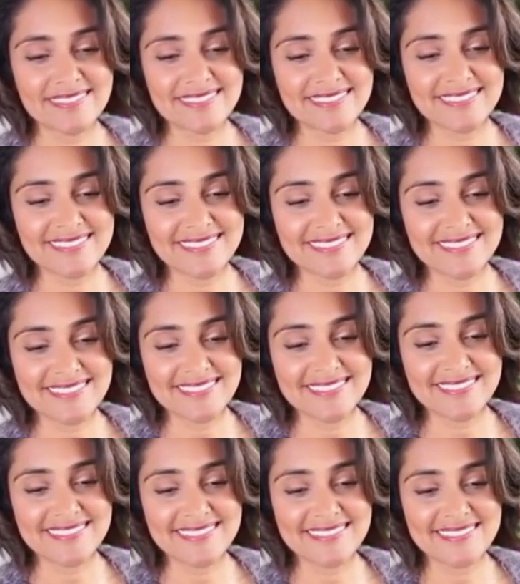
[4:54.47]

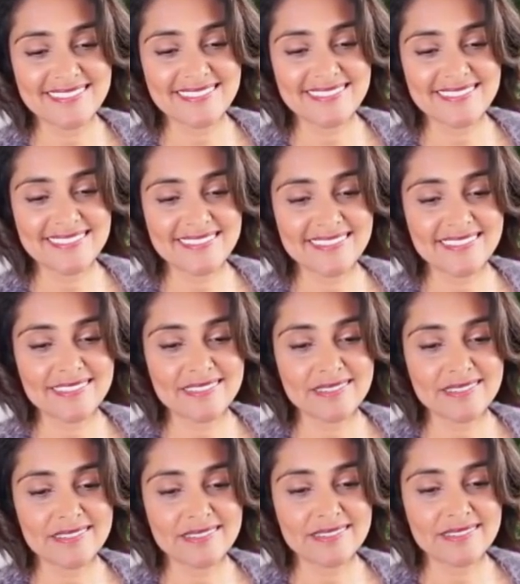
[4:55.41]

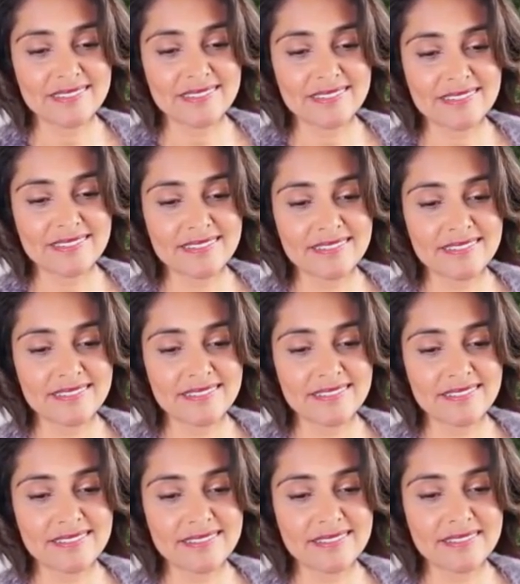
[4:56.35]

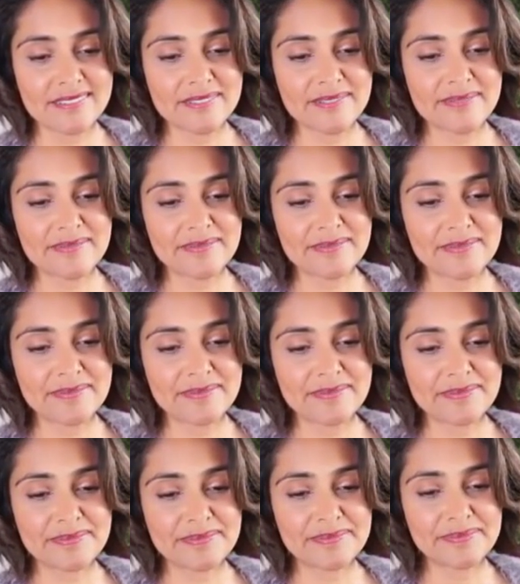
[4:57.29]

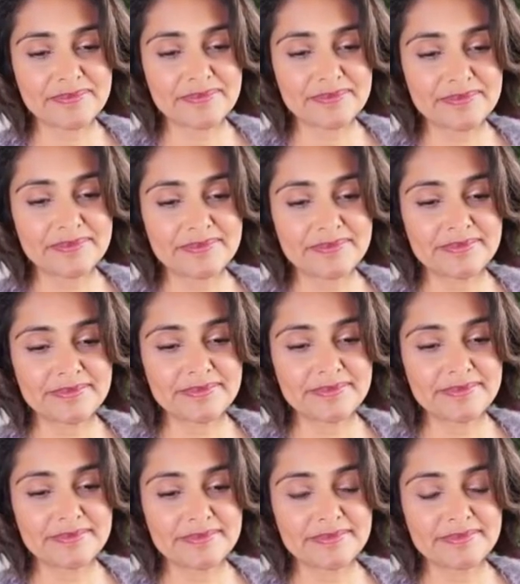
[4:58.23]

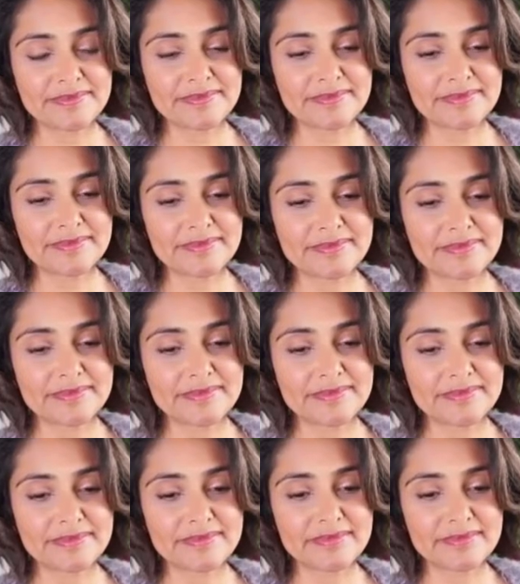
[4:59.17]

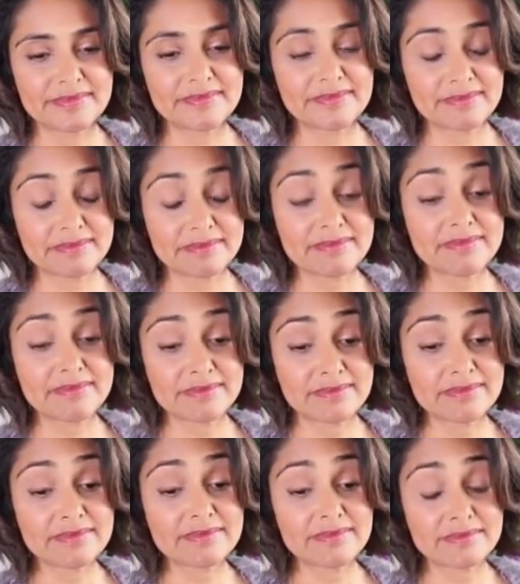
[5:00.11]

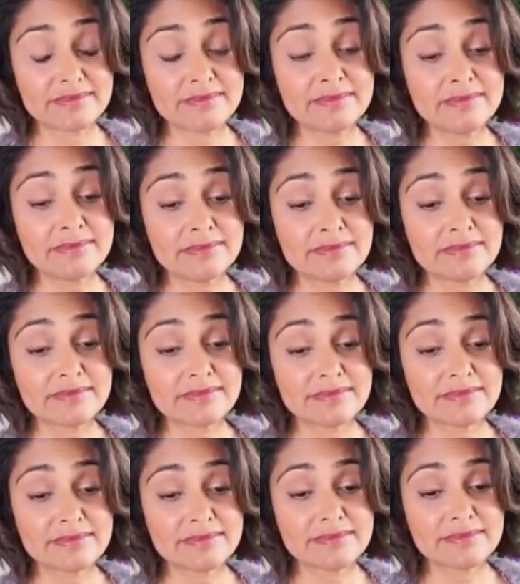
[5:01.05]

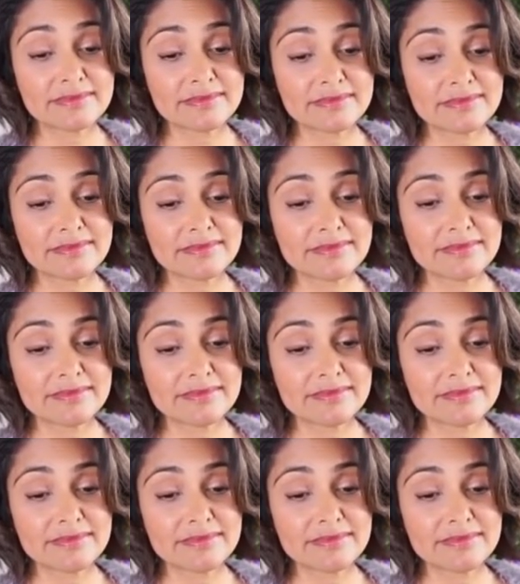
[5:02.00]
(silent)